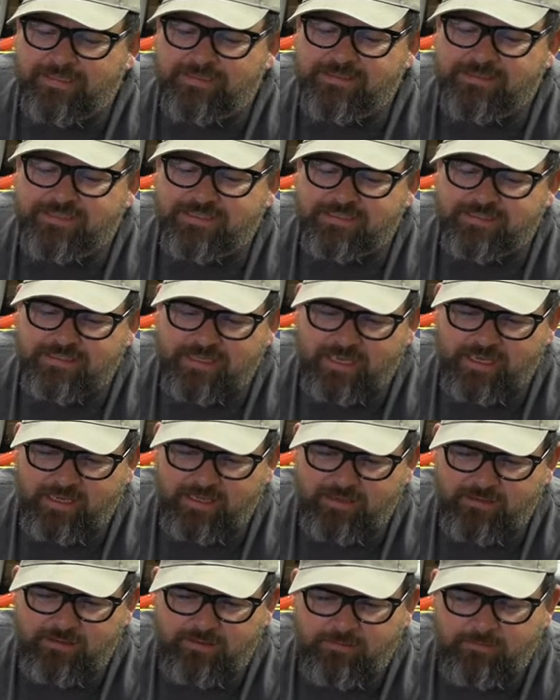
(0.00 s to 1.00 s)

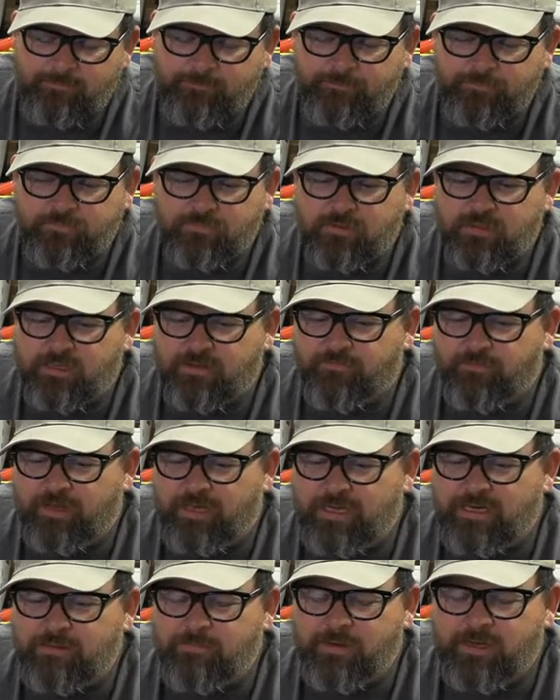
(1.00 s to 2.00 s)
instead? If
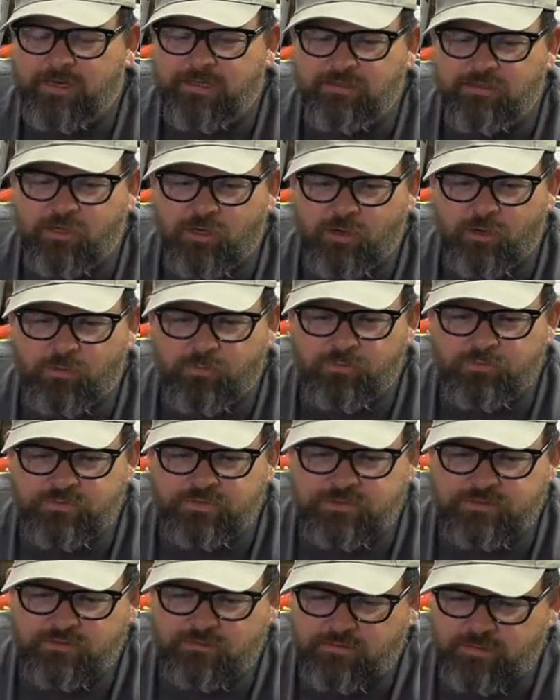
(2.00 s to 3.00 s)
anybody knows